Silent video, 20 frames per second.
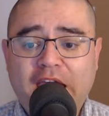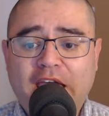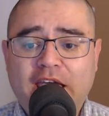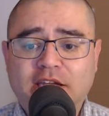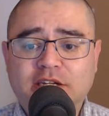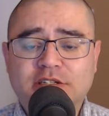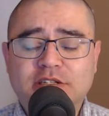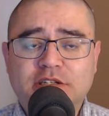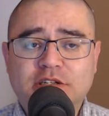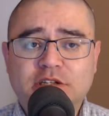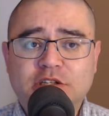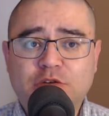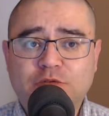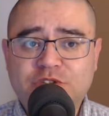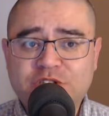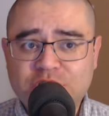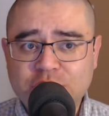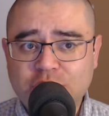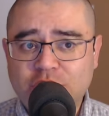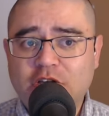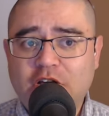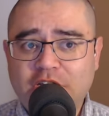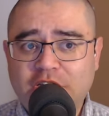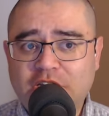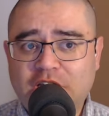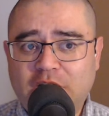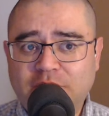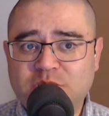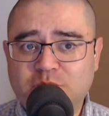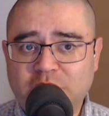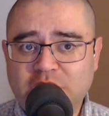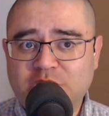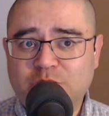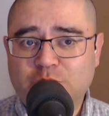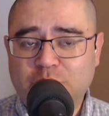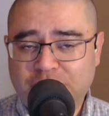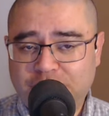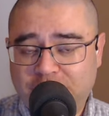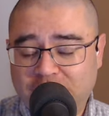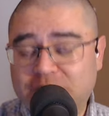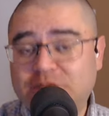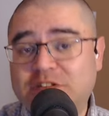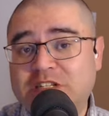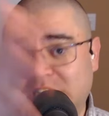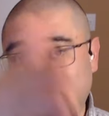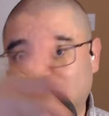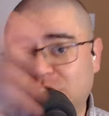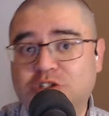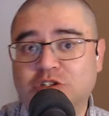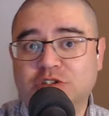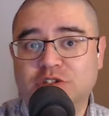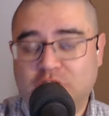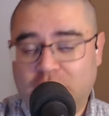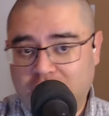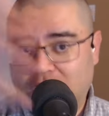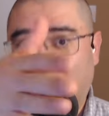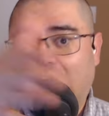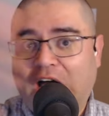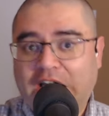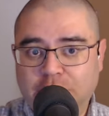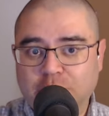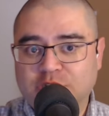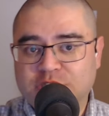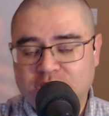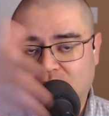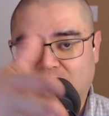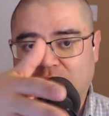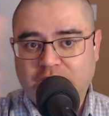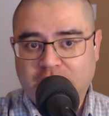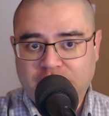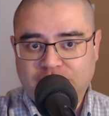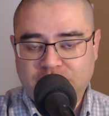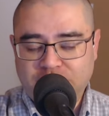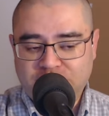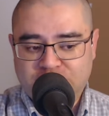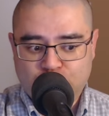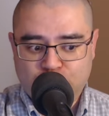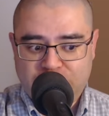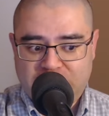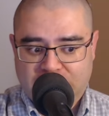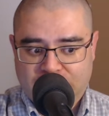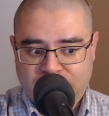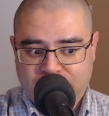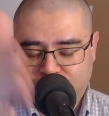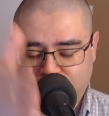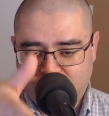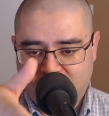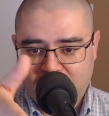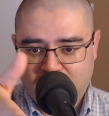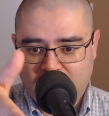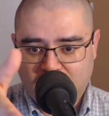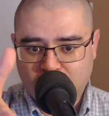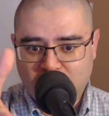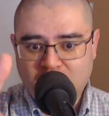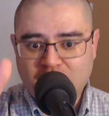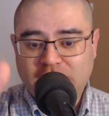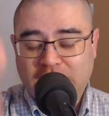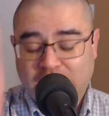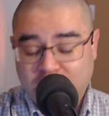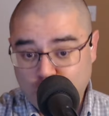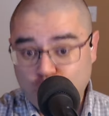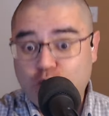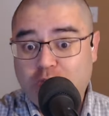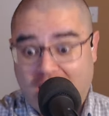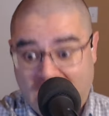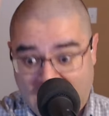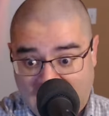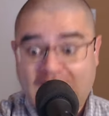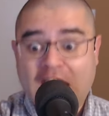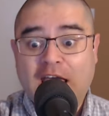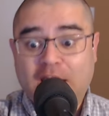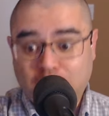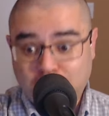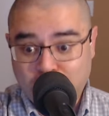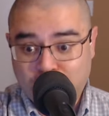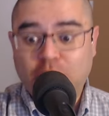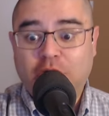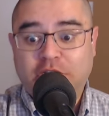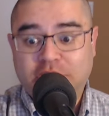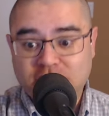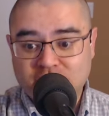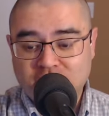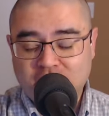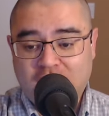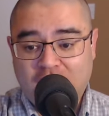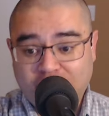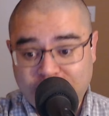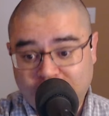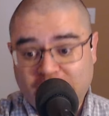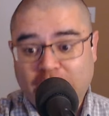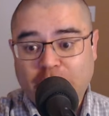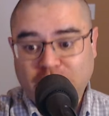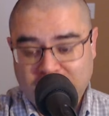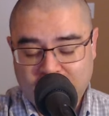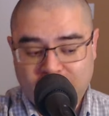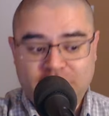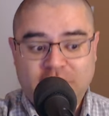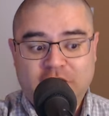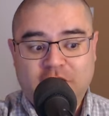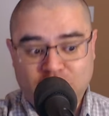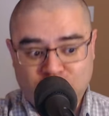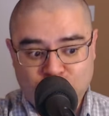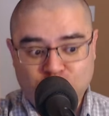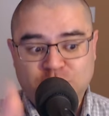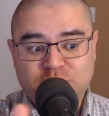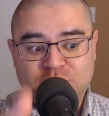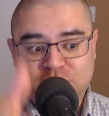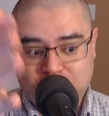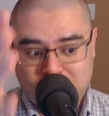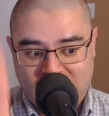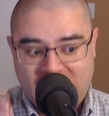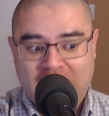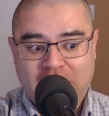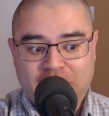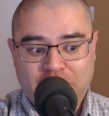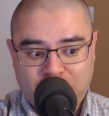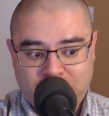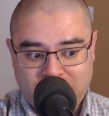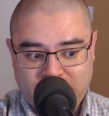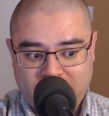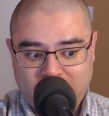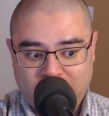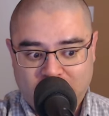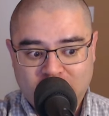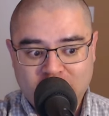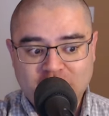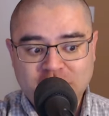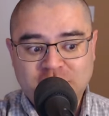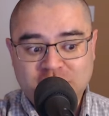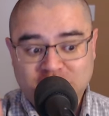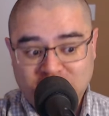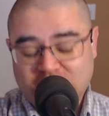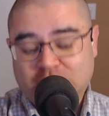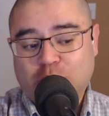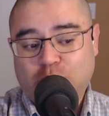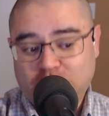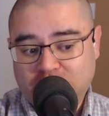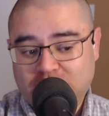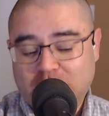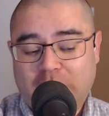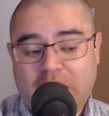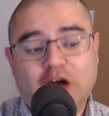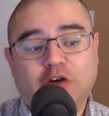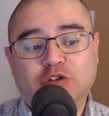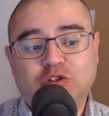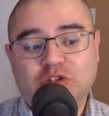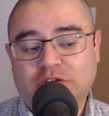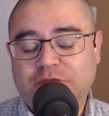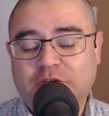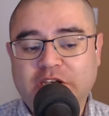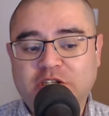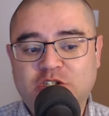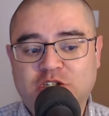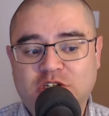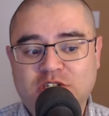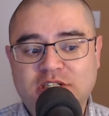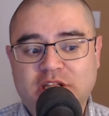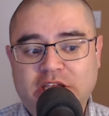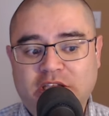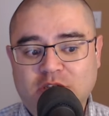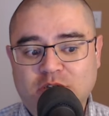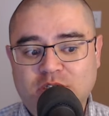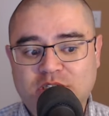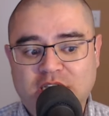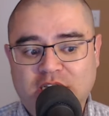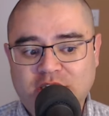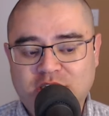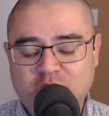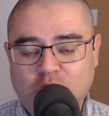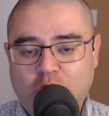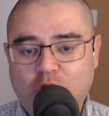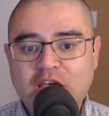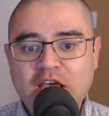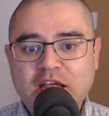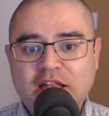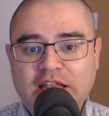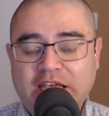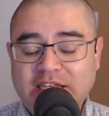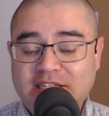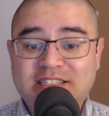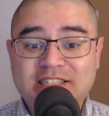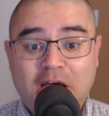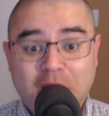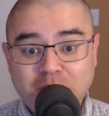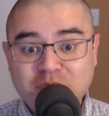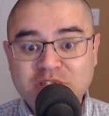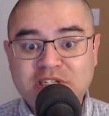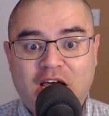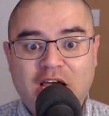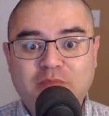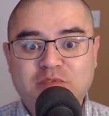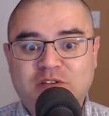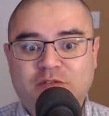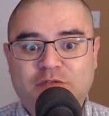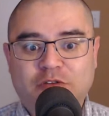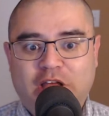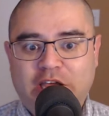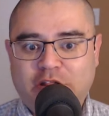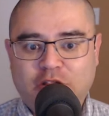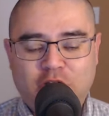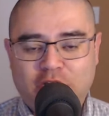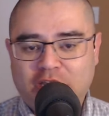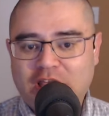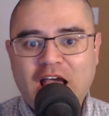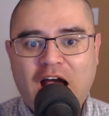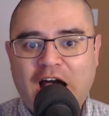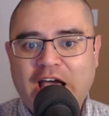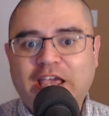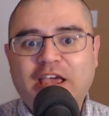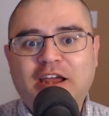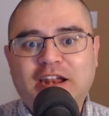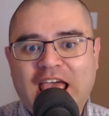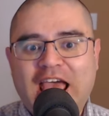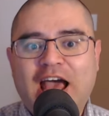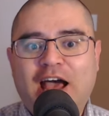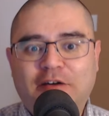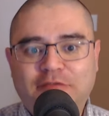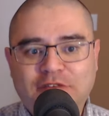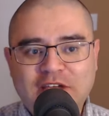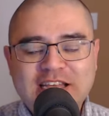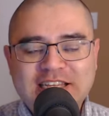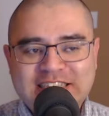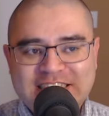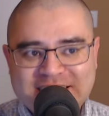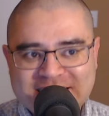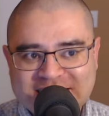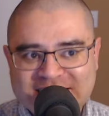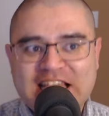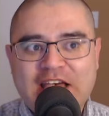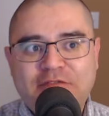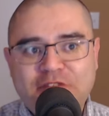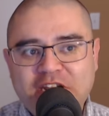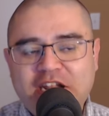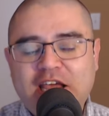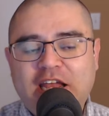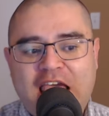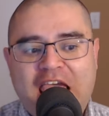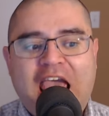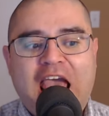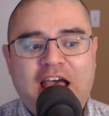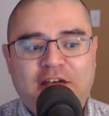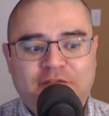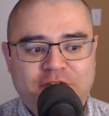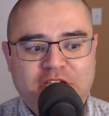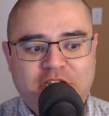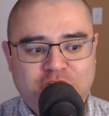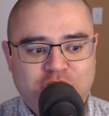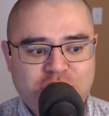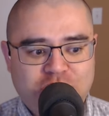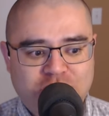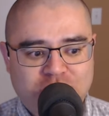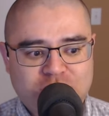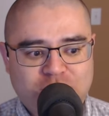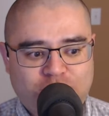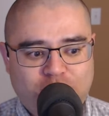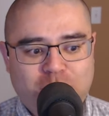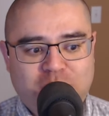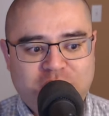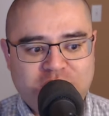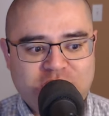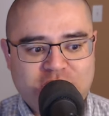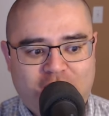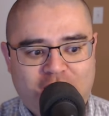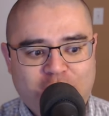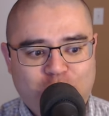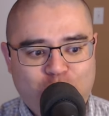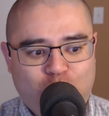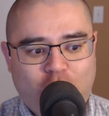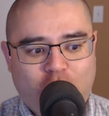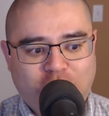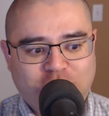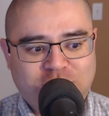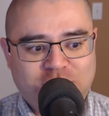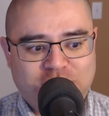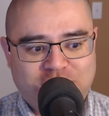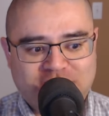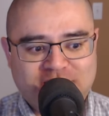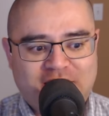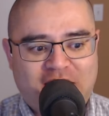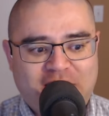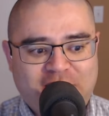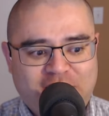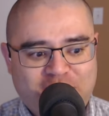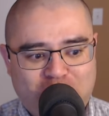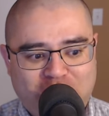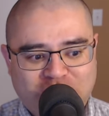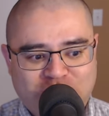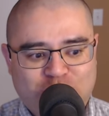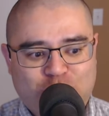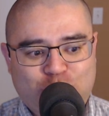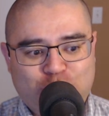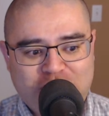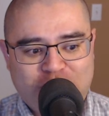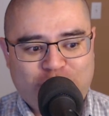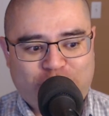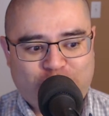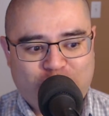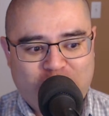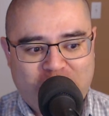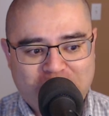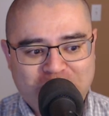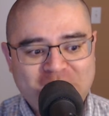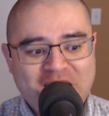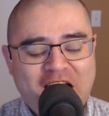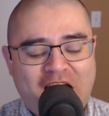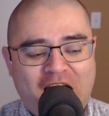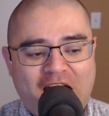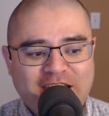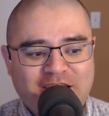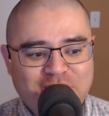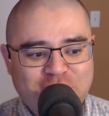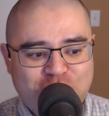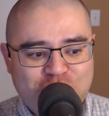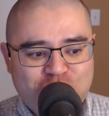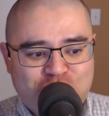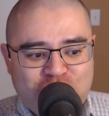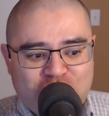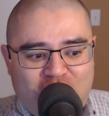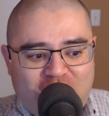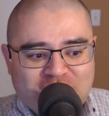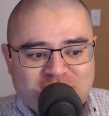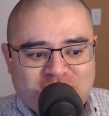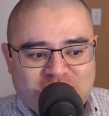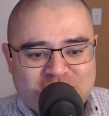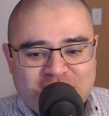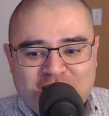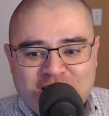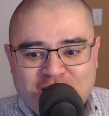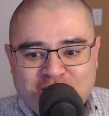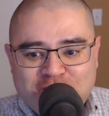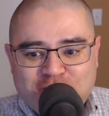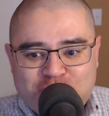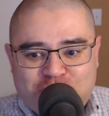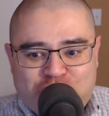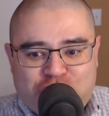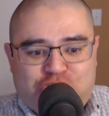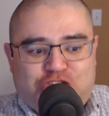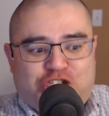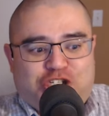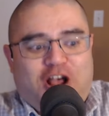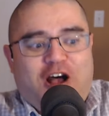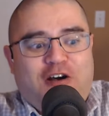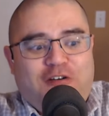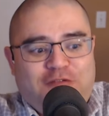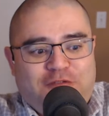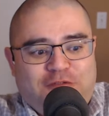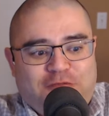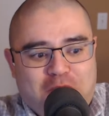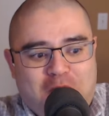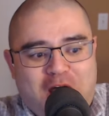and you've still got enough space with 15 inches on either side of the screen frame that you can put a fairly thick acoustic panel there yeah. to deal with the boundary effects, just yeah. like you said. So, like sometimes if you're like, look, I'm going to have seven and a half inches from the side wall to the side of my screen frame. I can just shove